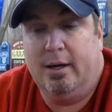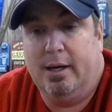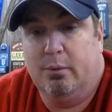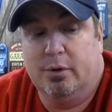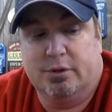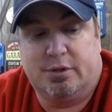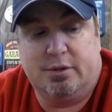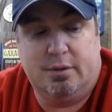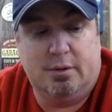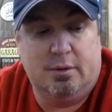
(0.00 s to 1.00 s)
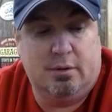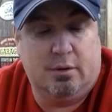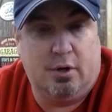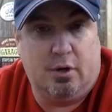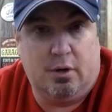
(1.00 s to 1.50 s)
It was
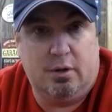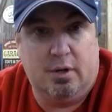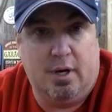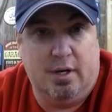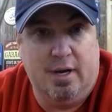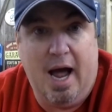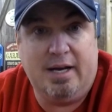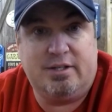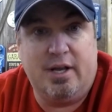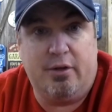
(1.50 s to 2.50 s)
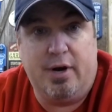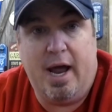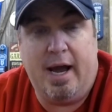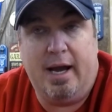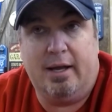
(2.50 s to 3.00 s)
nice the other day.